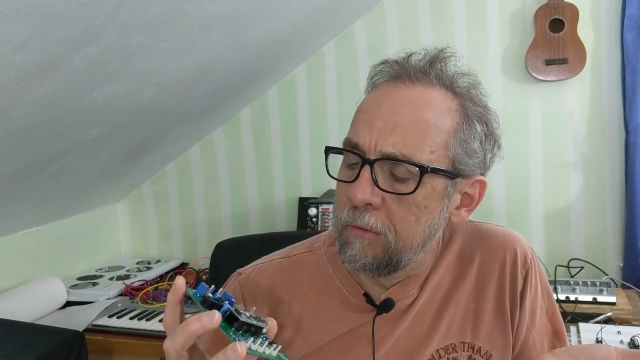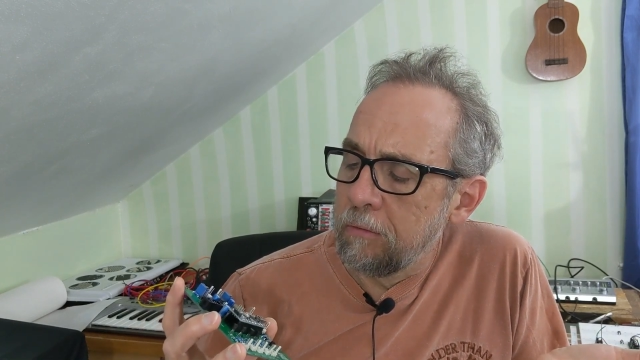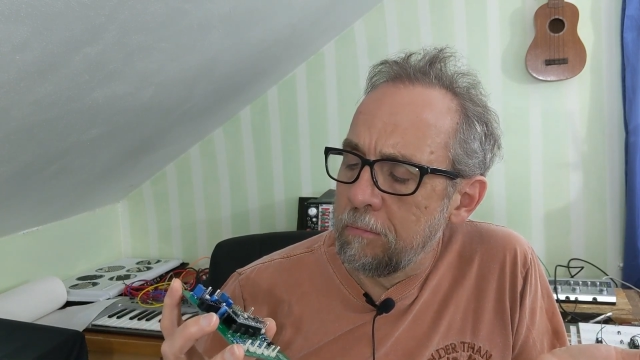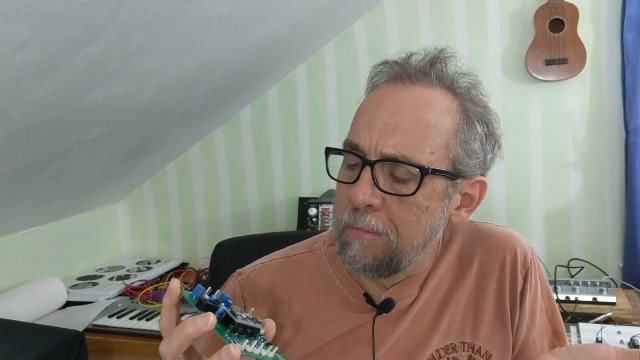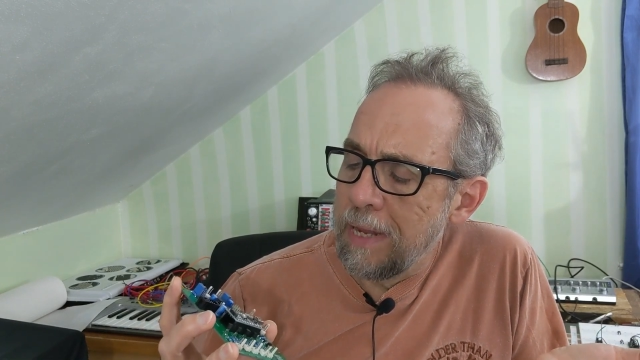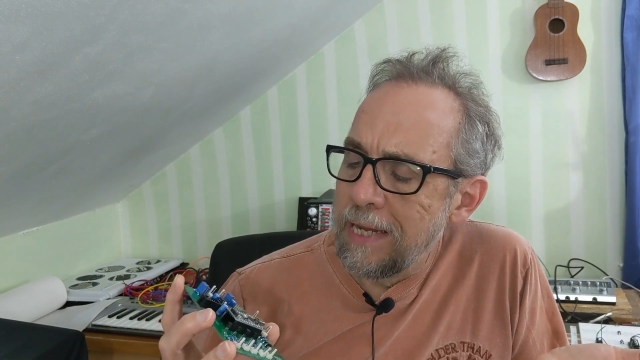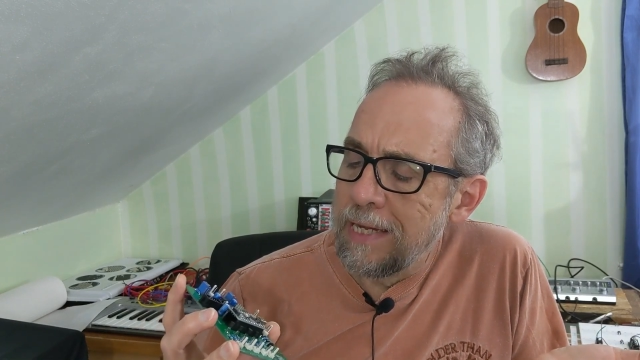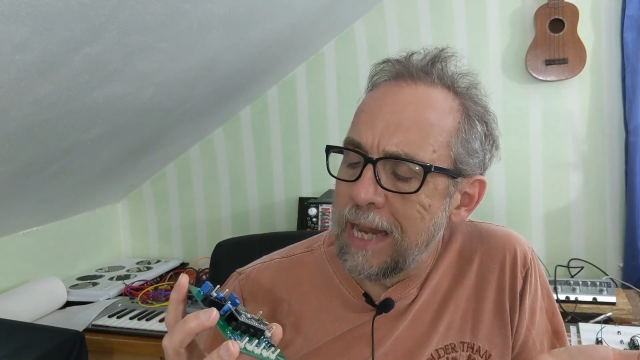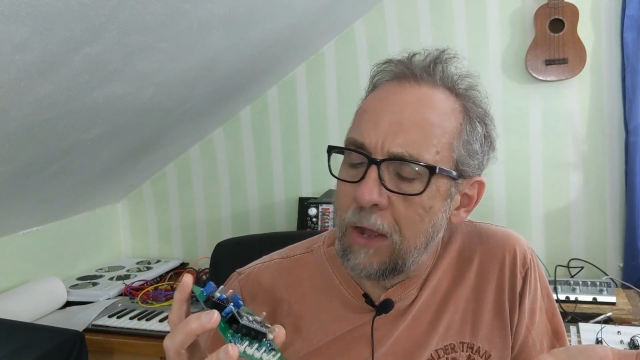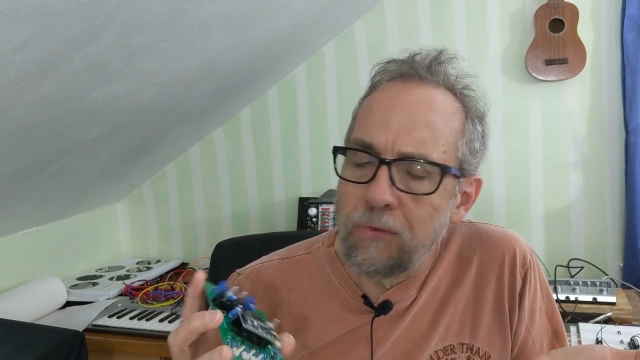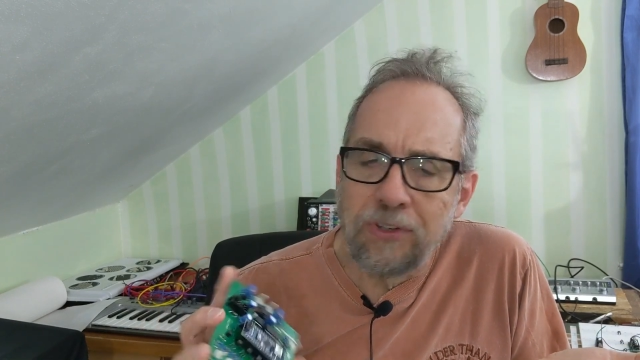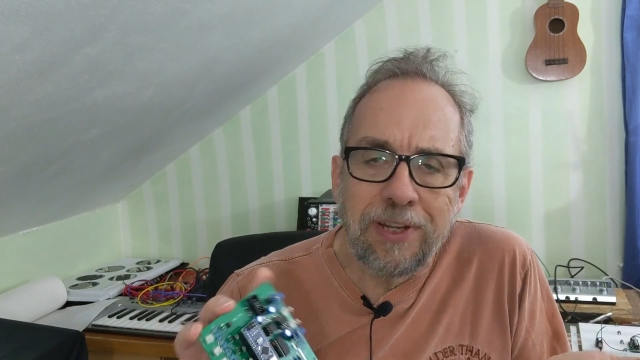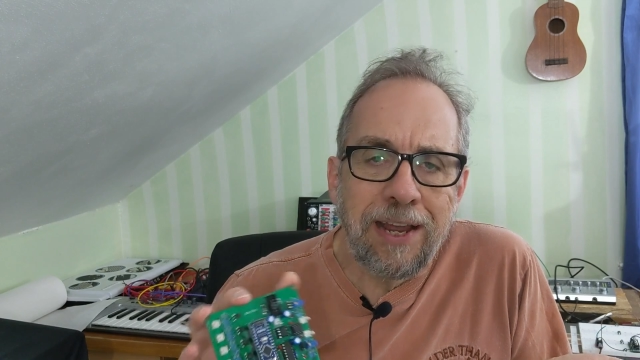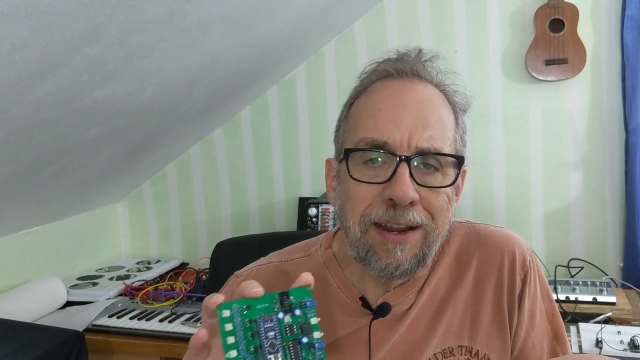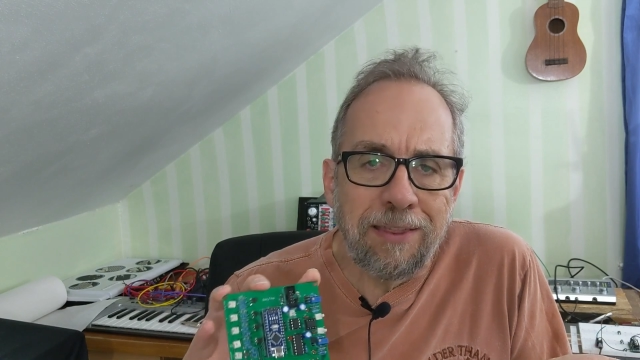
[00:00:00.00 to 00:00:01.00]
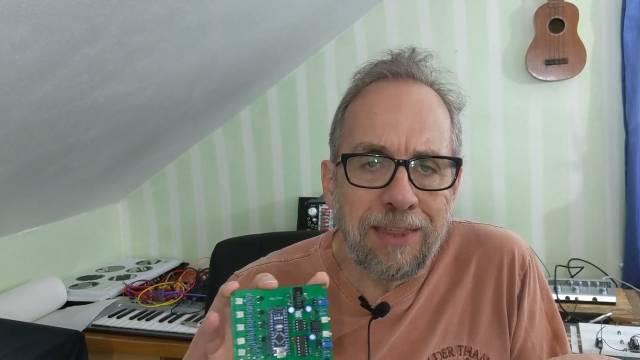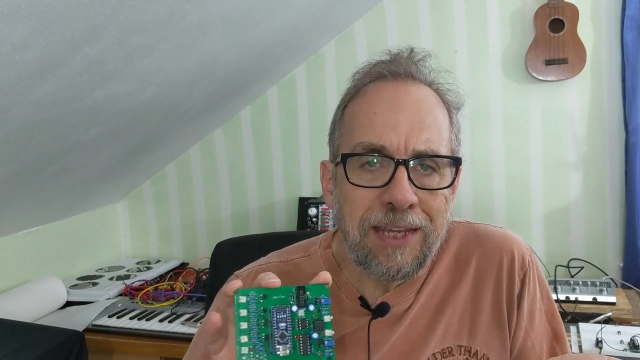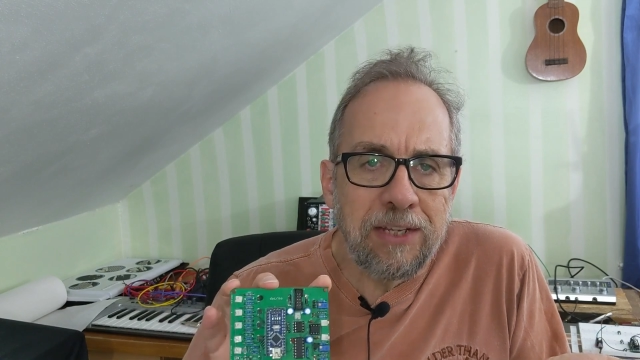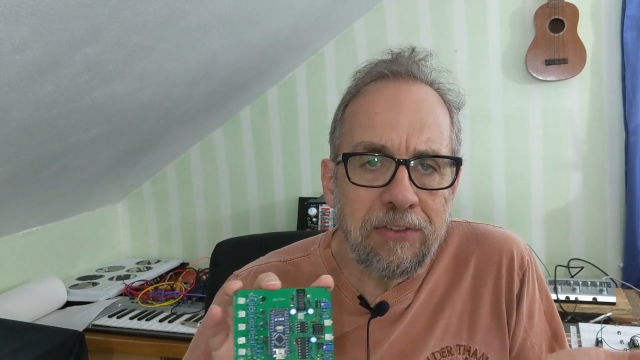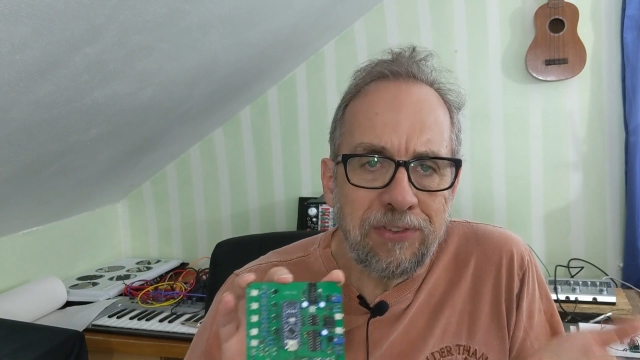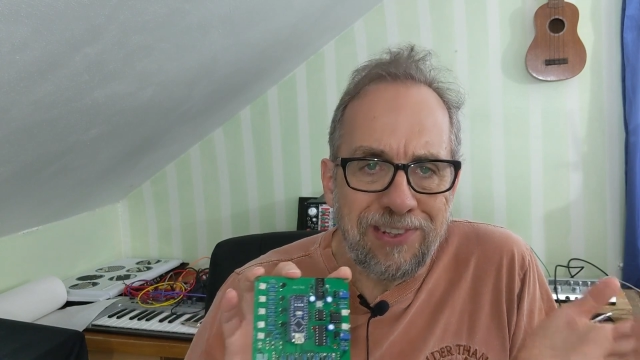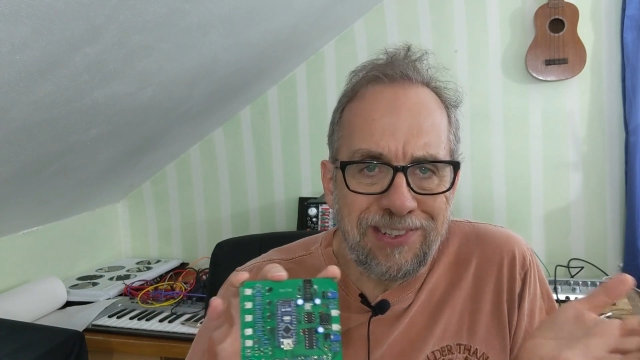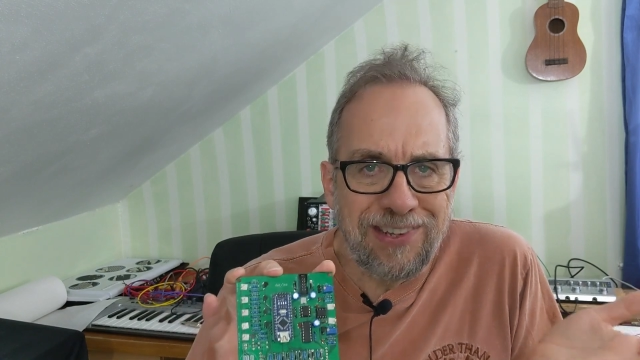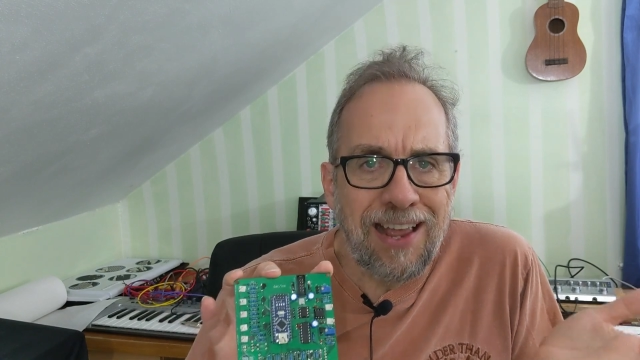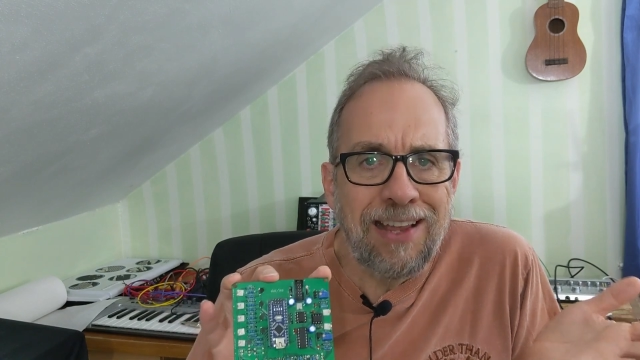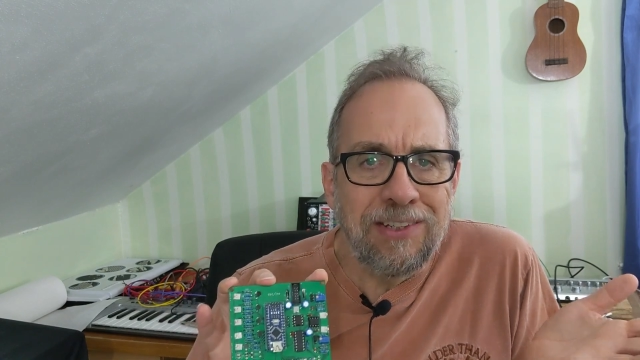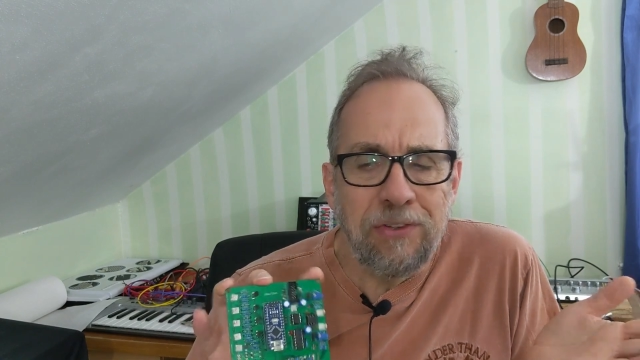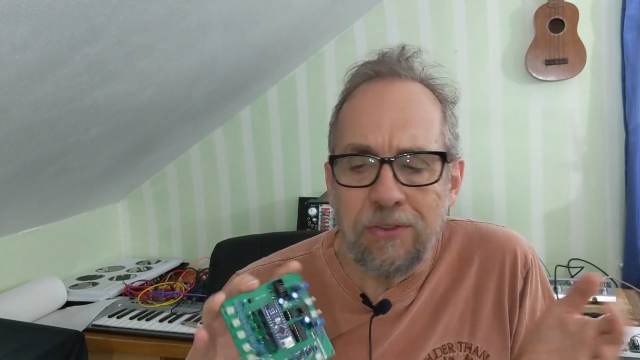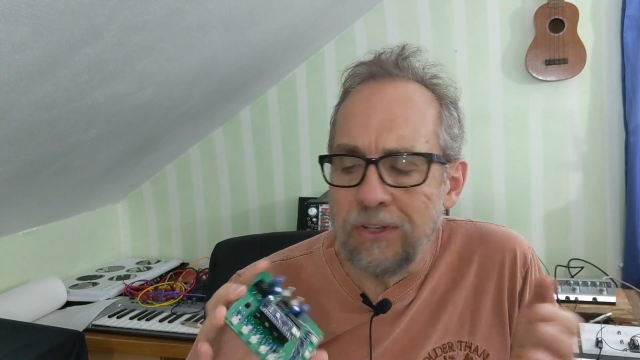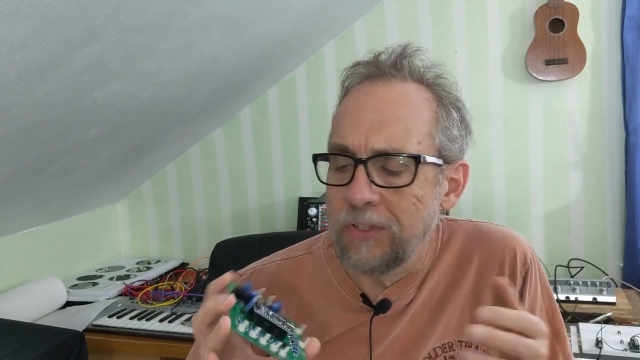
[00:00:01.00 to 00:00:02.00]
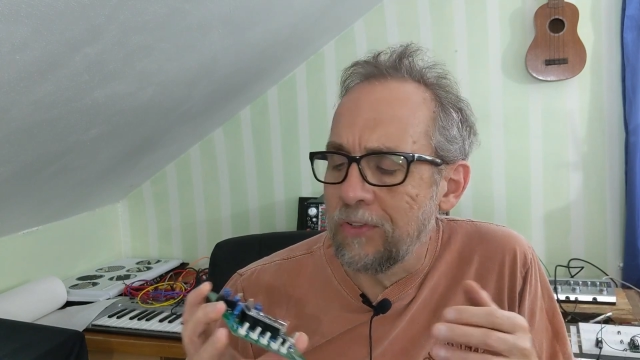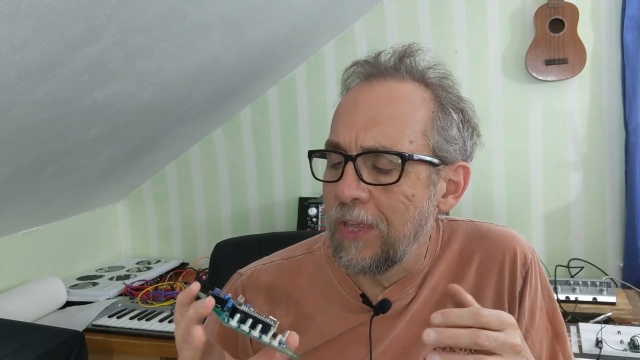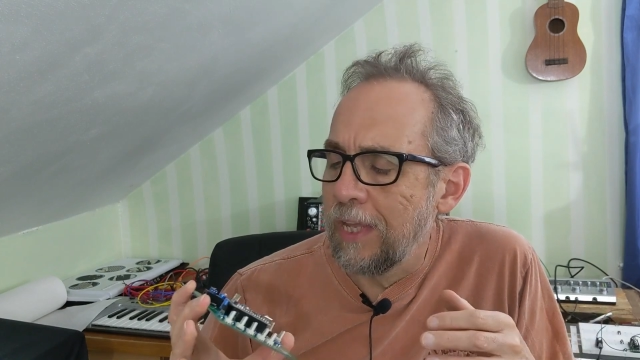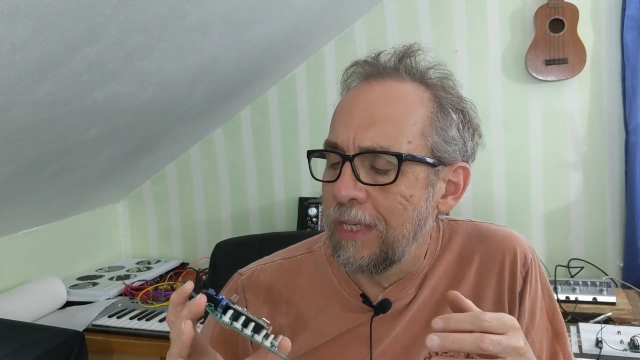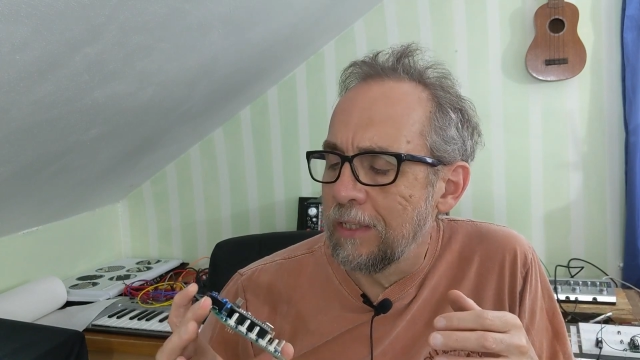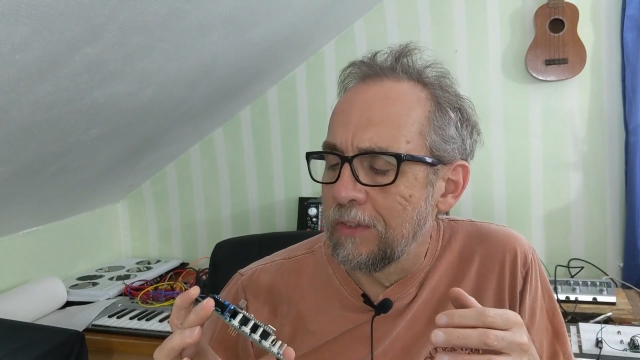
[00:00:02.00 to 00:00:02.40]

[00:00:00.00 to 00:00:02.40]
main downside, I think, is the size of this thing.